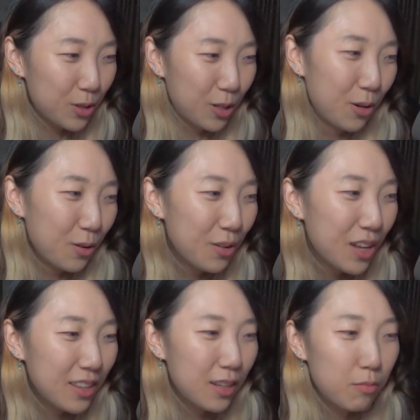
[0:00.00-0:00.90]
So
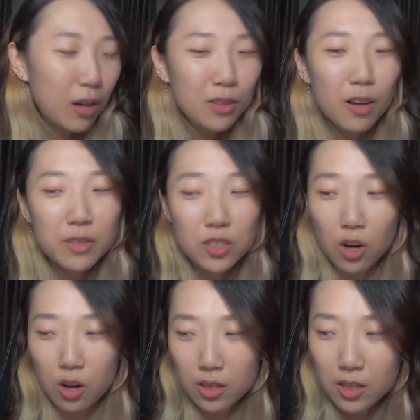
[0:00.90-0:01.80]
the mount-top is
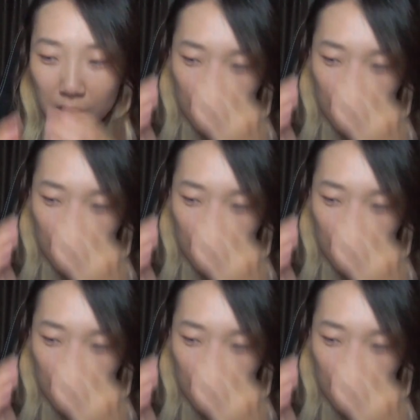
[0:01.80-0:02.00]
gone.